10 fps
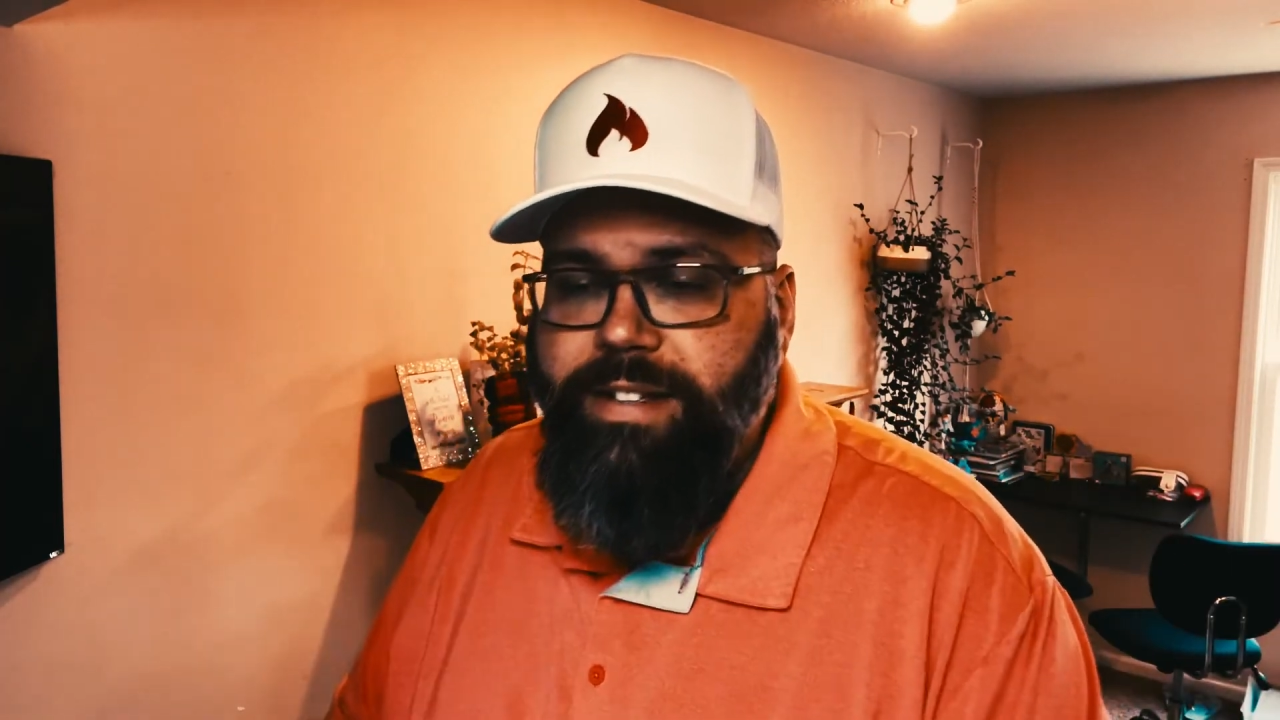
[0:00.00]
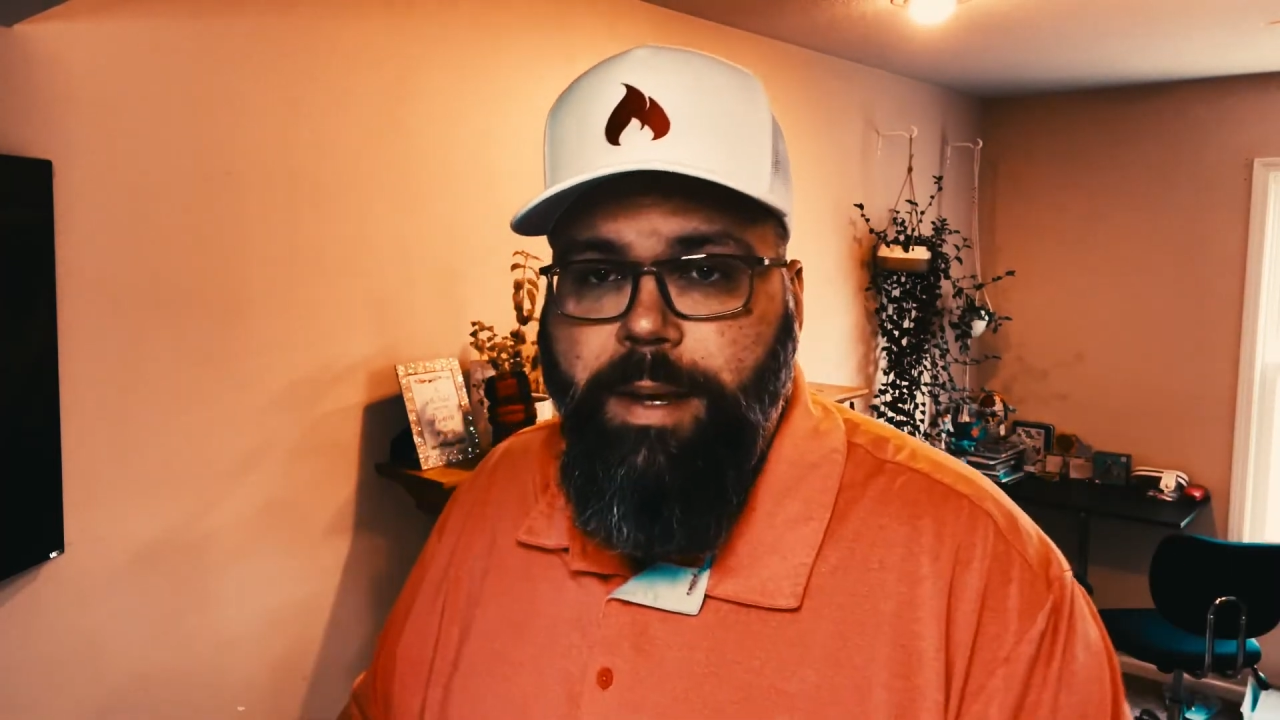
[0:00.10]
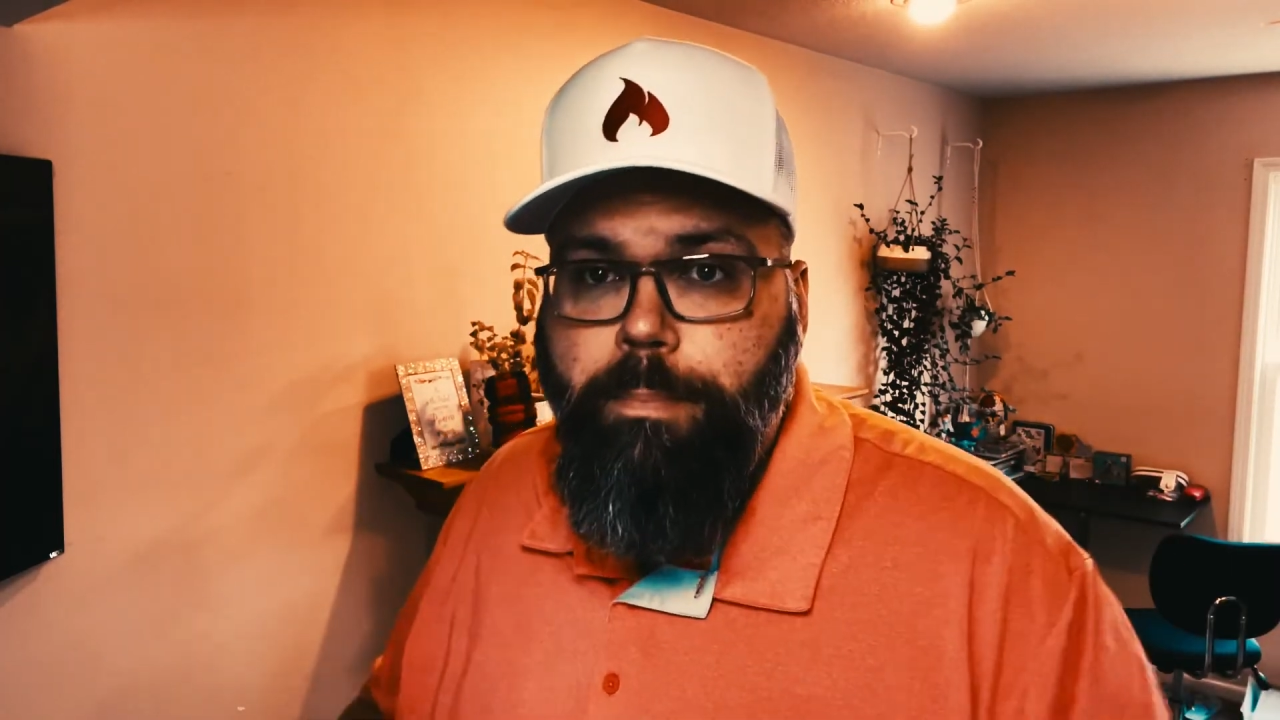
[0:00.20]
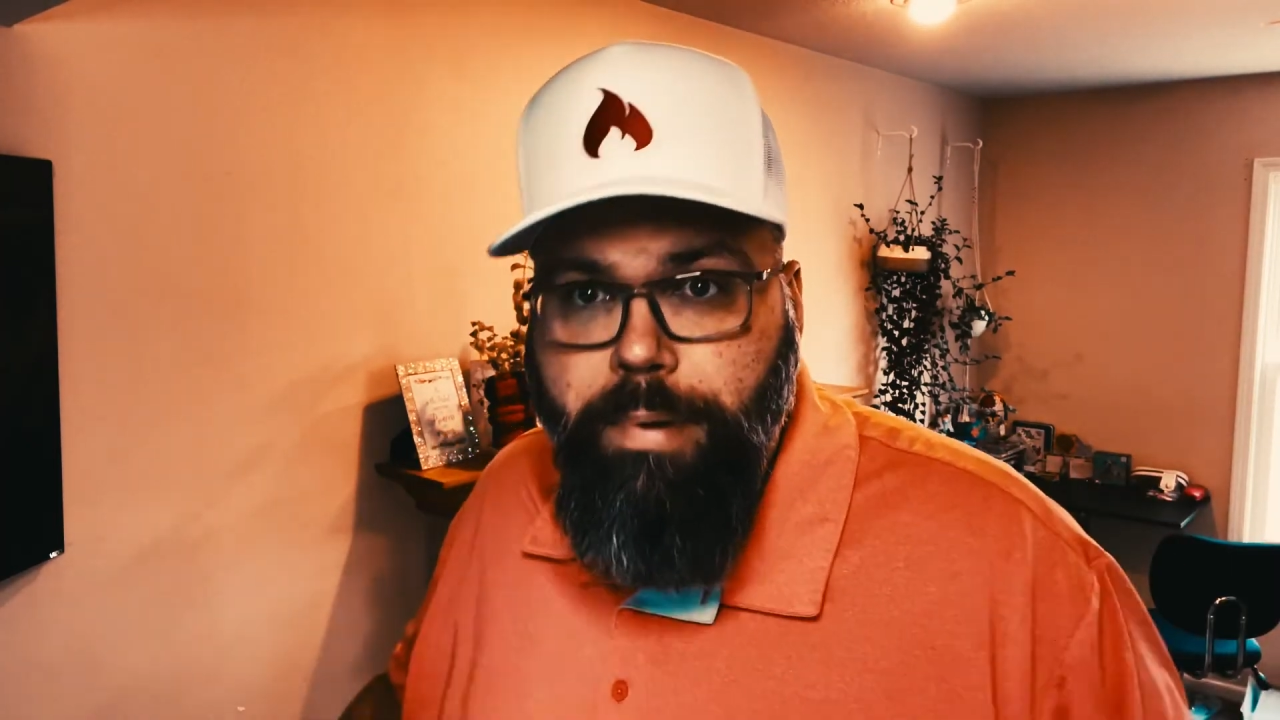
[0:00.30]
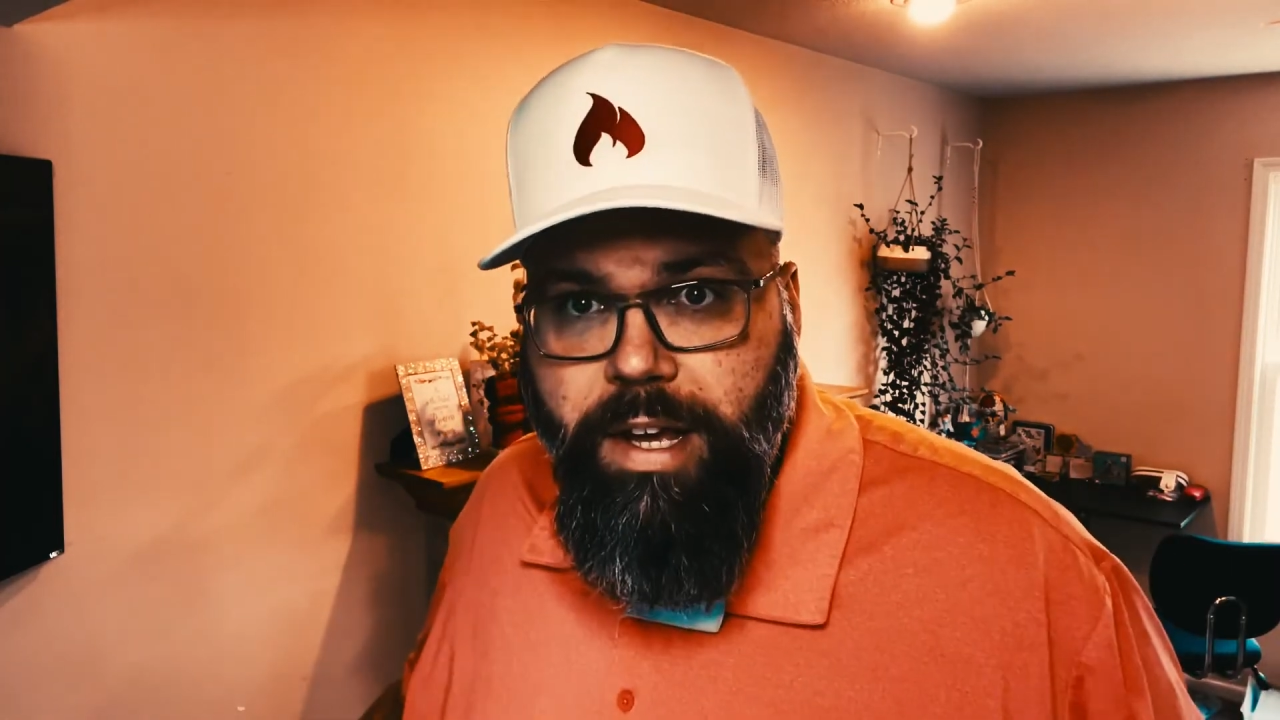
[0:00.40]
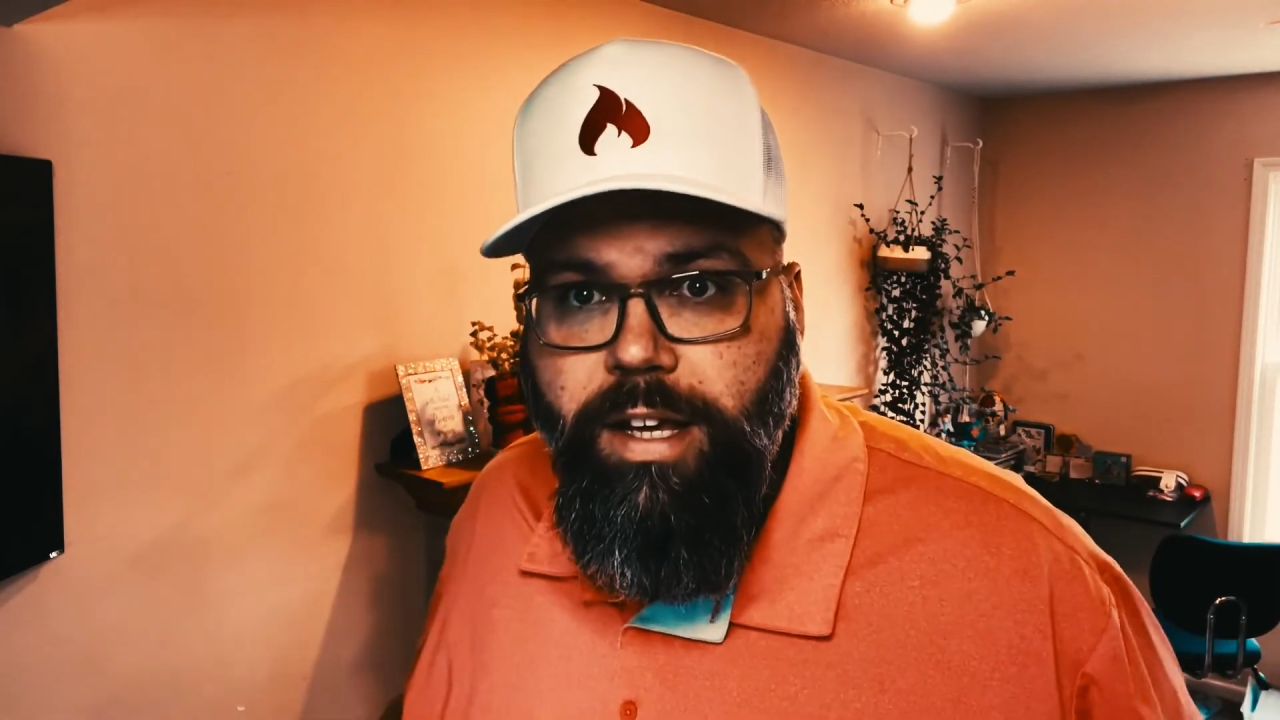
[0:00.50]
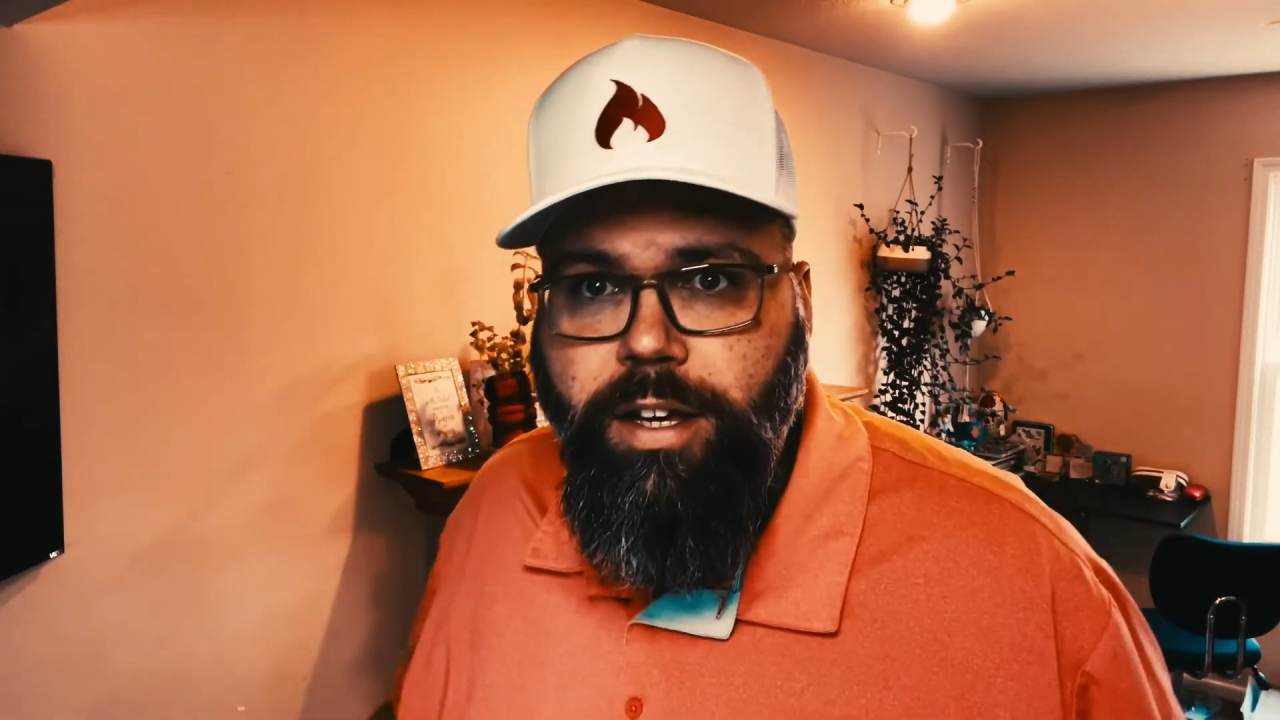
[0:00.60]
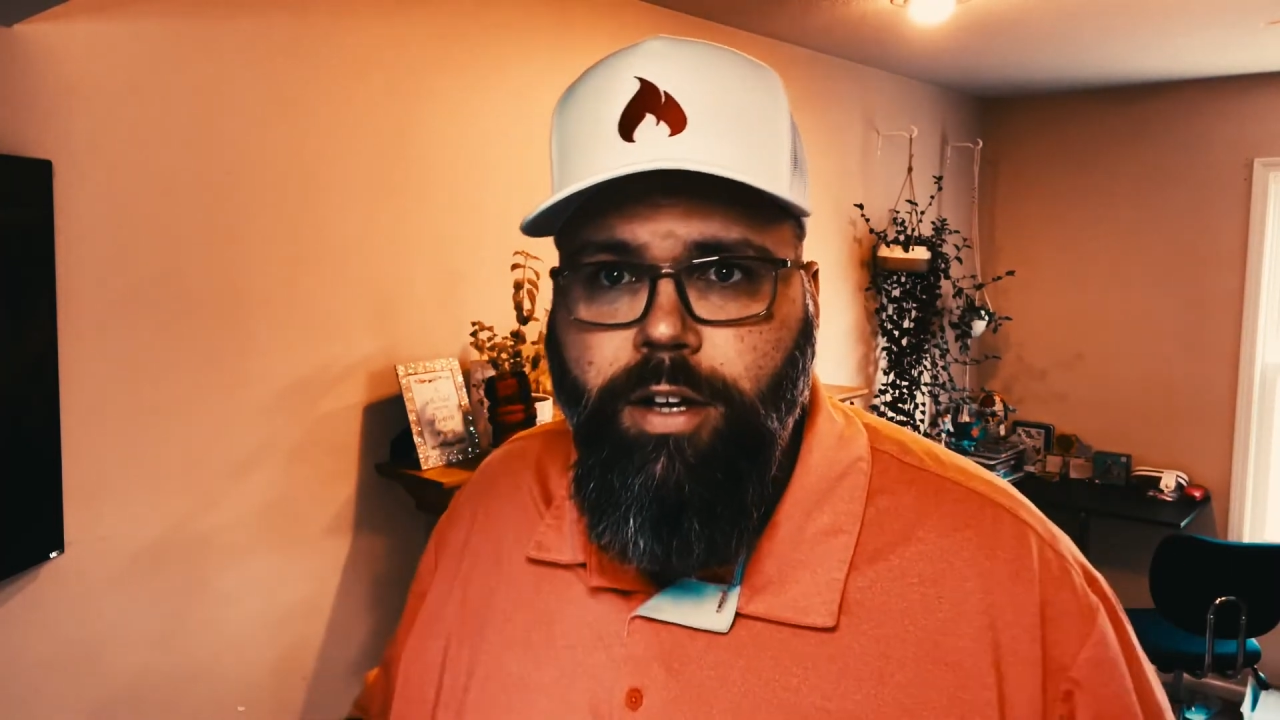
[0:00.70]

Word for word: a big,